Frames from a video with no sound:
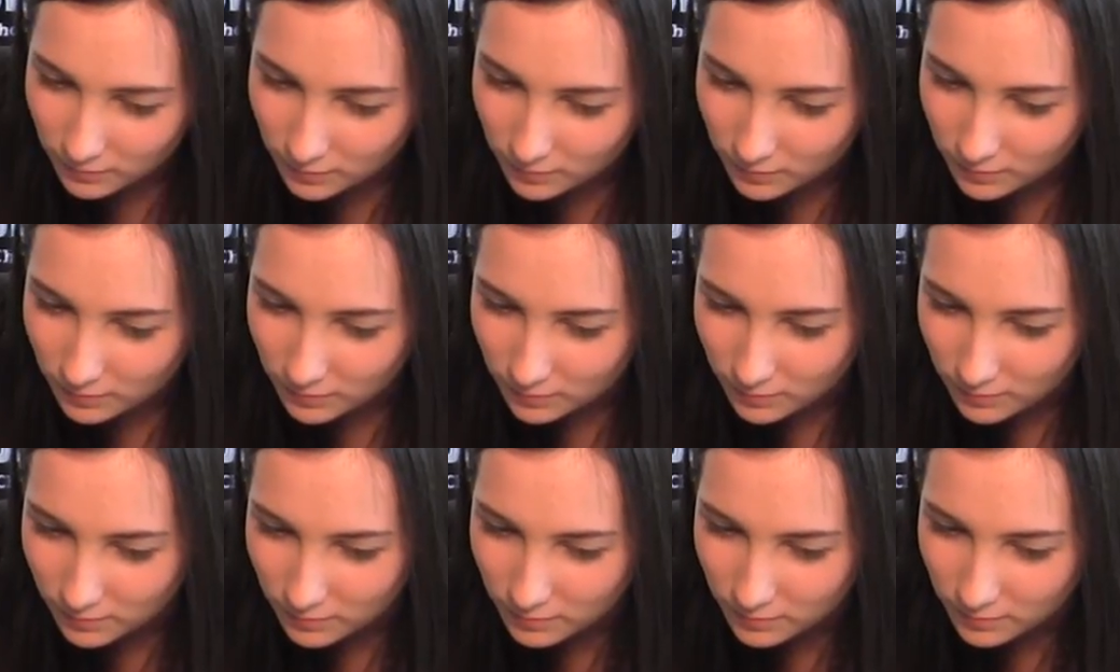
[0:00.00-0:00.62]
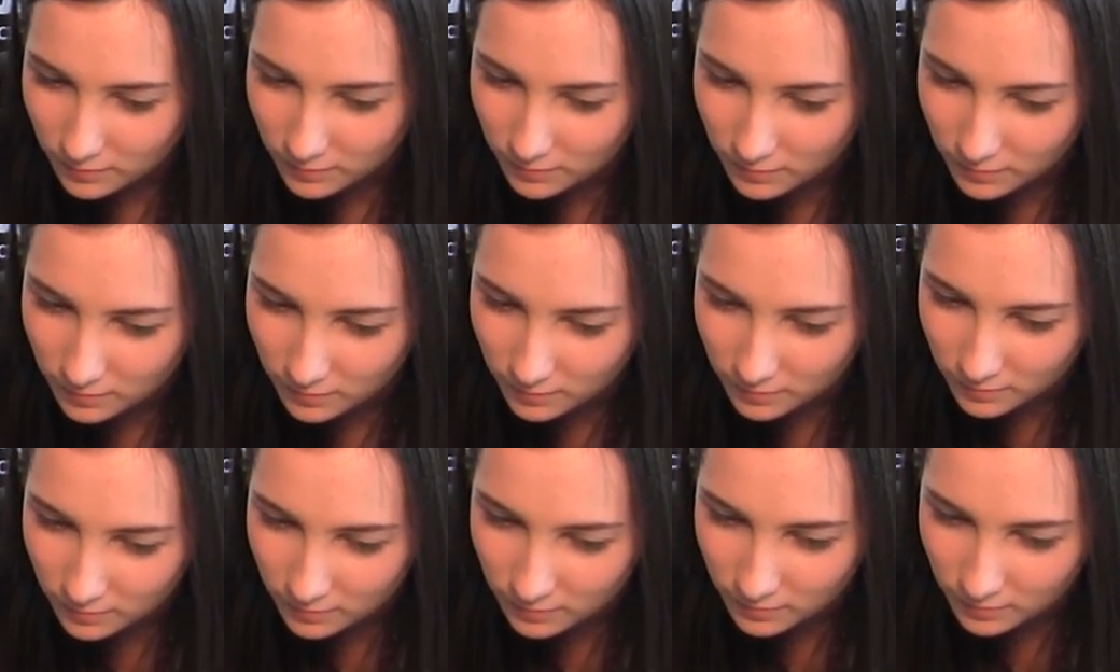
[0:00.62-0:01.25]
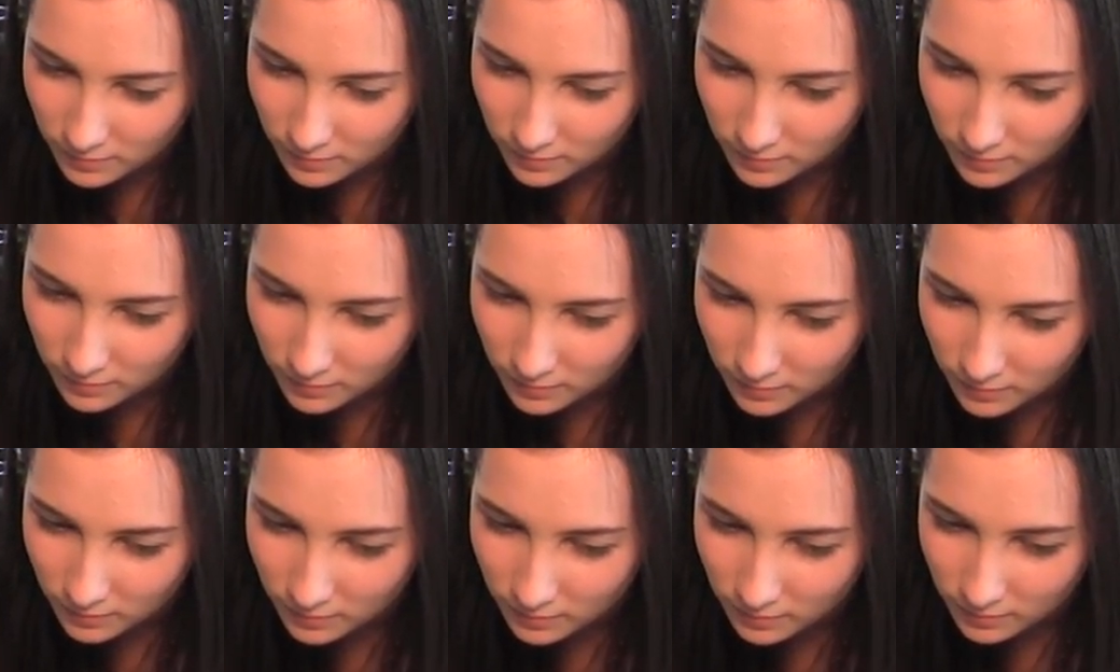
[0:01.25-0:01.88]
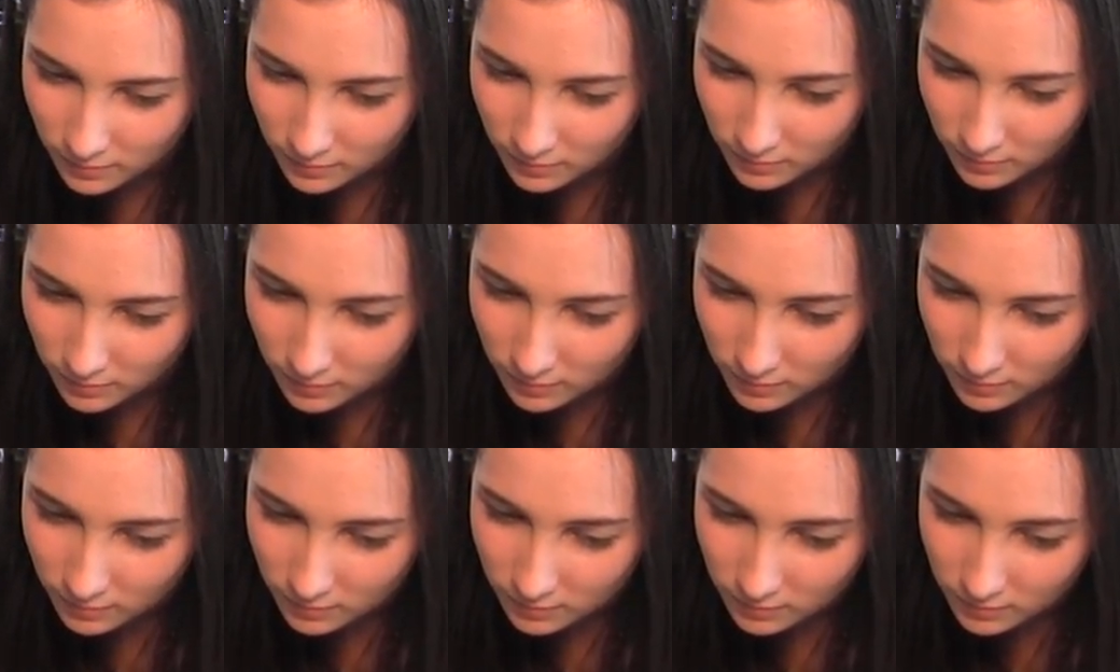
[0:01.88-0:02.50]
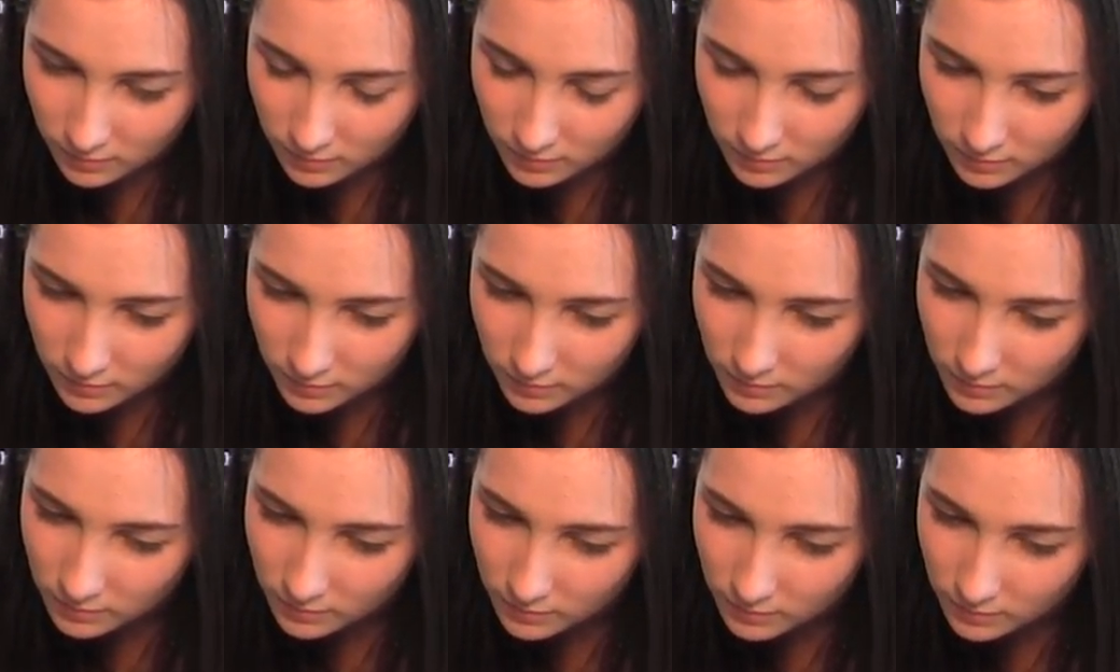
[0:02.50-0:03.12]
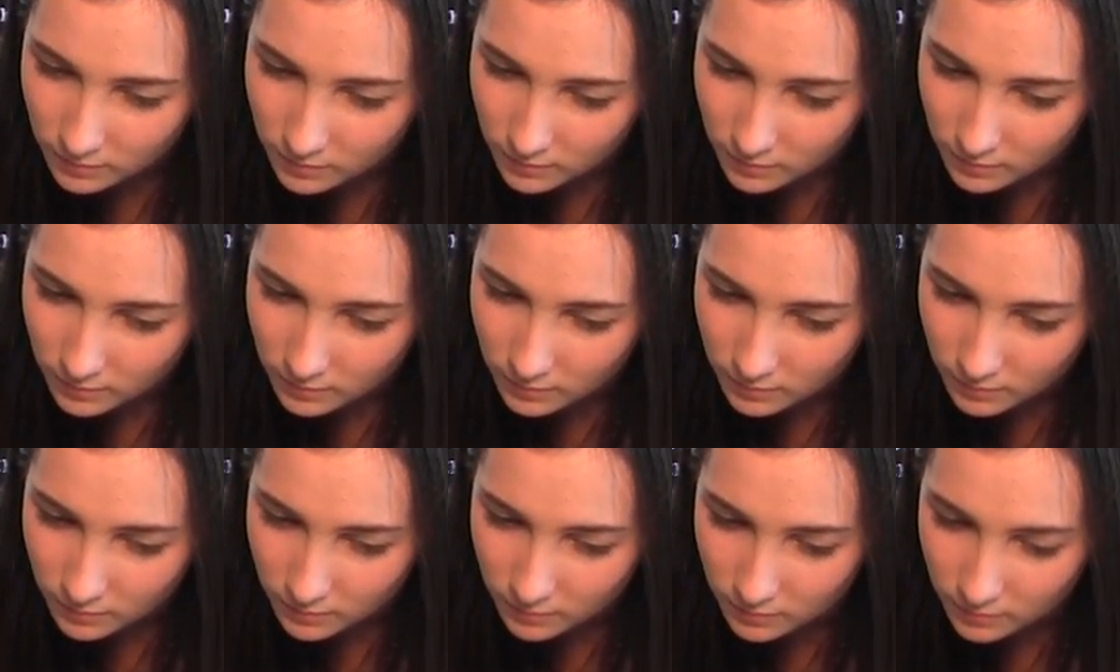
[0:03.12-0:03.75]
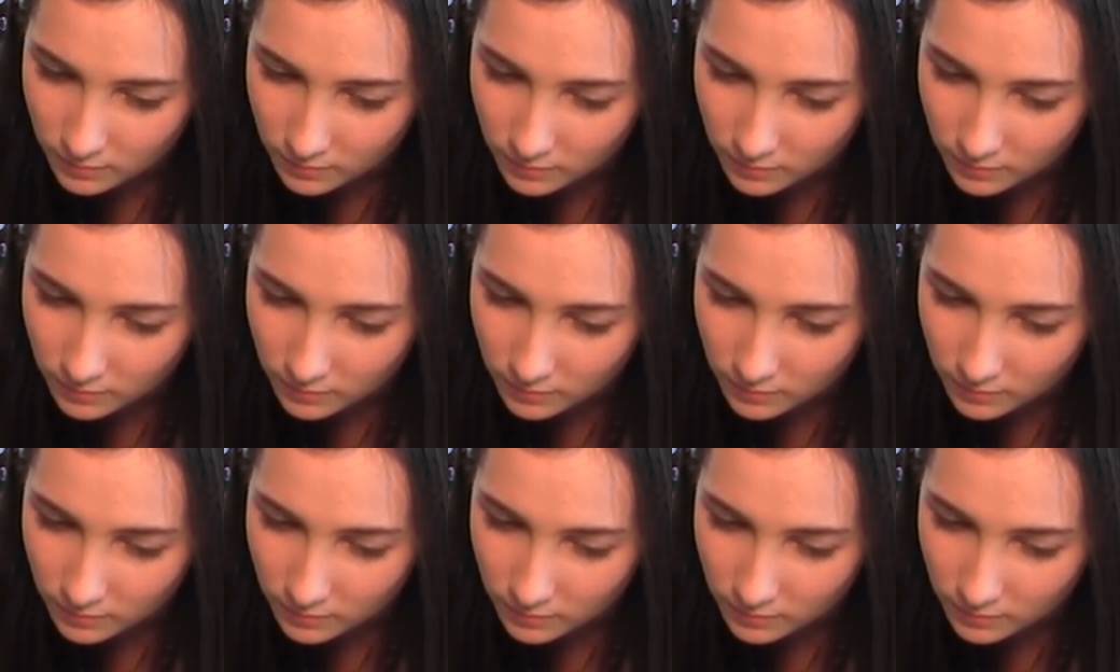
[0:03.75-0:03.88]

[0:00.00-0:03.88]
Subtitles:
This person isn't speaking.